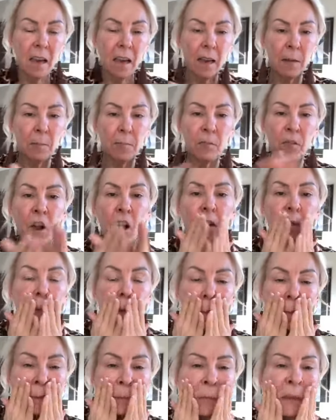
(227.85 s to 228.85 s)
um,
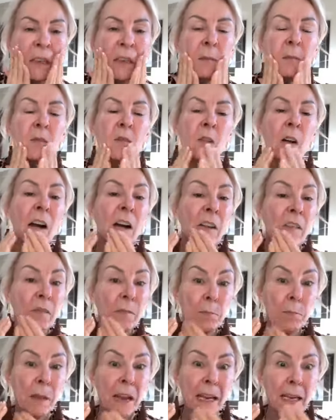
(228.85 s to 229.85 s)
not being absor- our
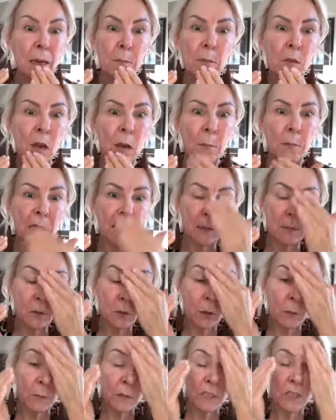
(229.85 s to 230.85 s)
makeup not being
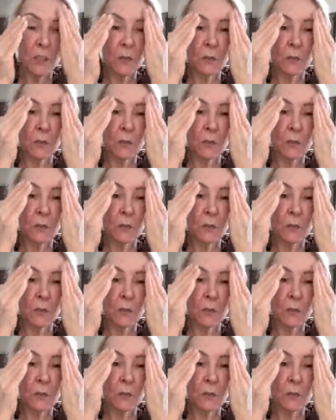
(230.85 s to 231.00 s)
absorbed